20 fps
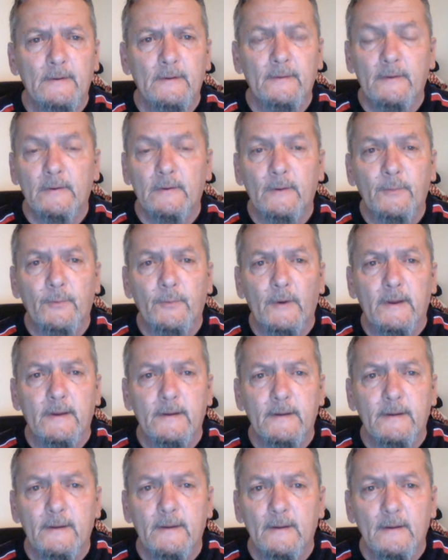They're
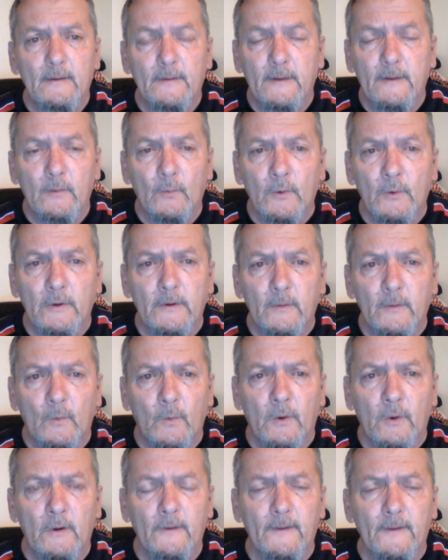afraid they weren't
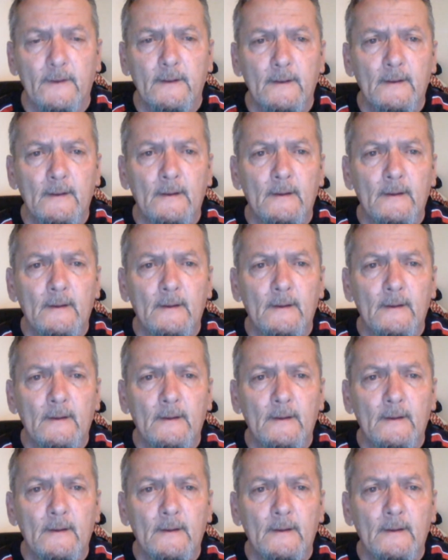worthy